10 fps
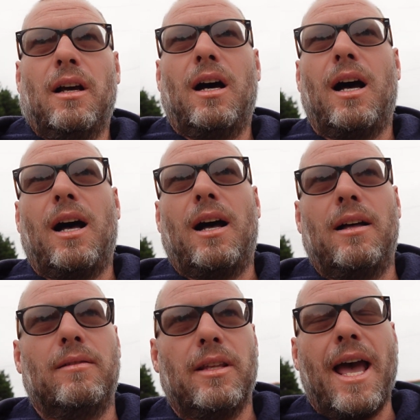
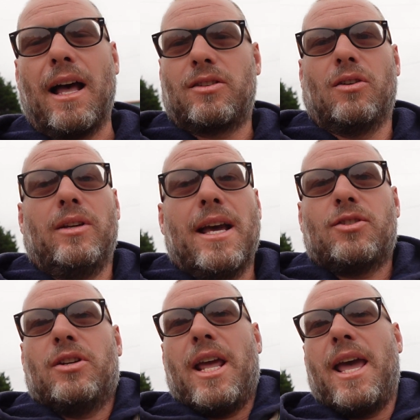Uh, yeah, so
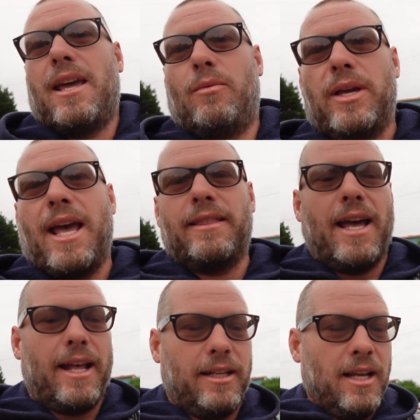yesterday we had
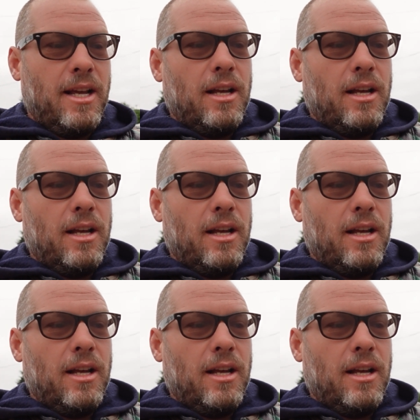that